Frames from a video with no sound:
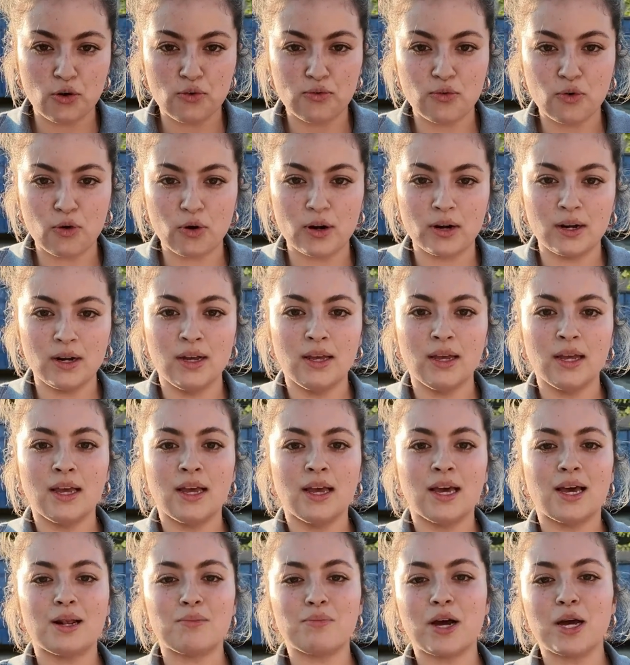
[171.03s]
go for,
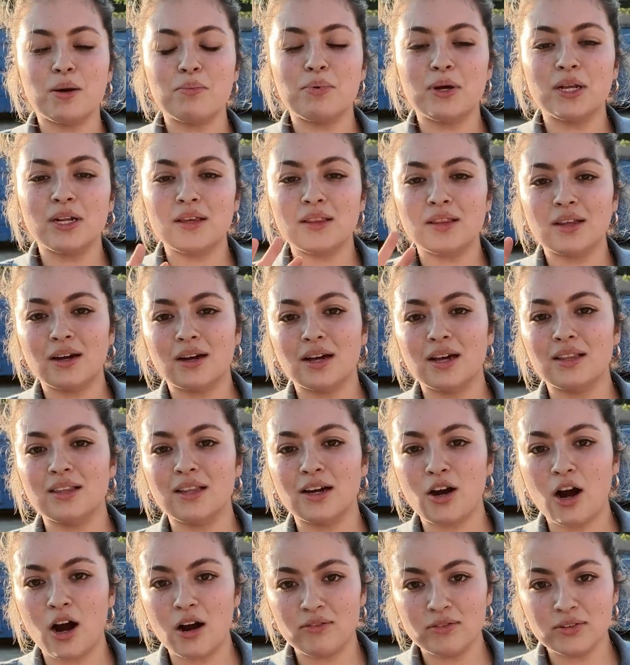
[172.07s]
in my opinion, the
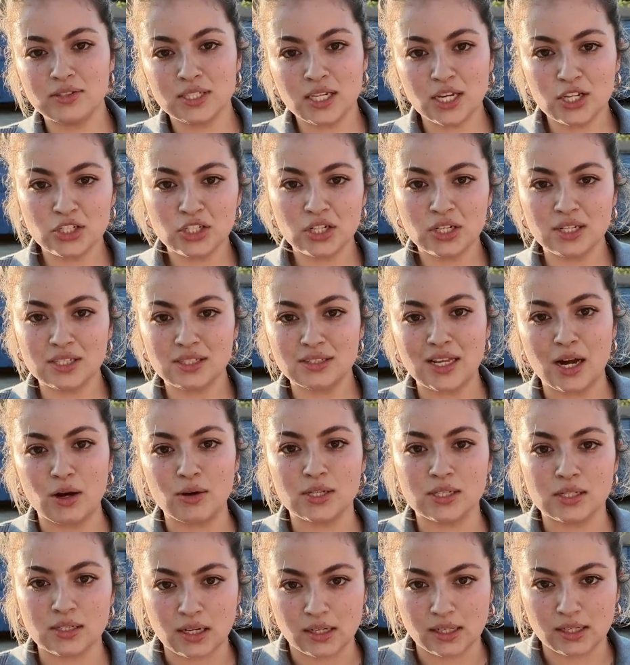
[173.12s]
conversation is now
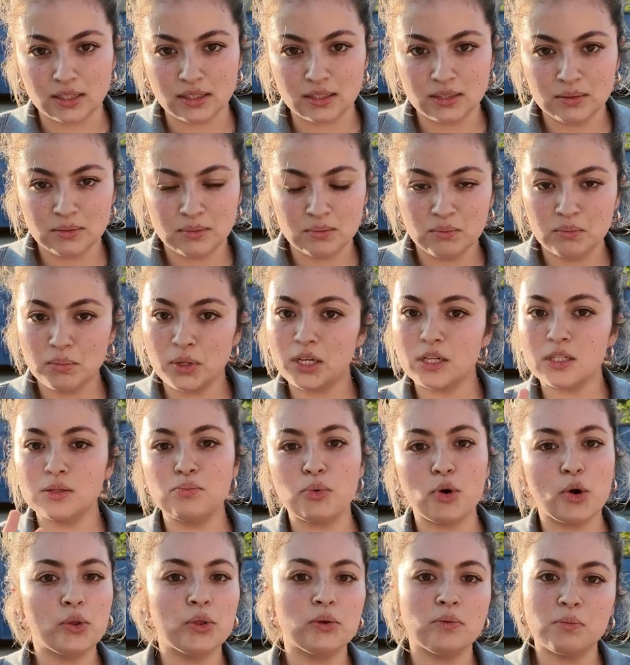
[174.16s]
aesthetic, because
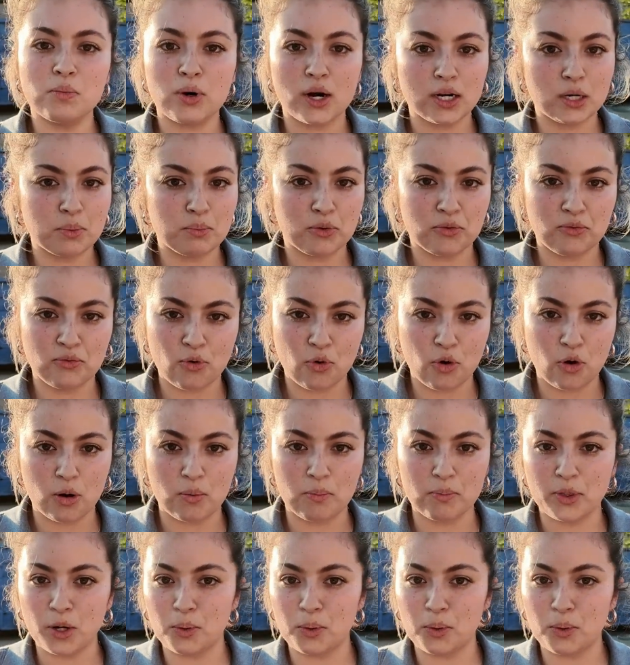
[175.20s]
both of them are going to perform.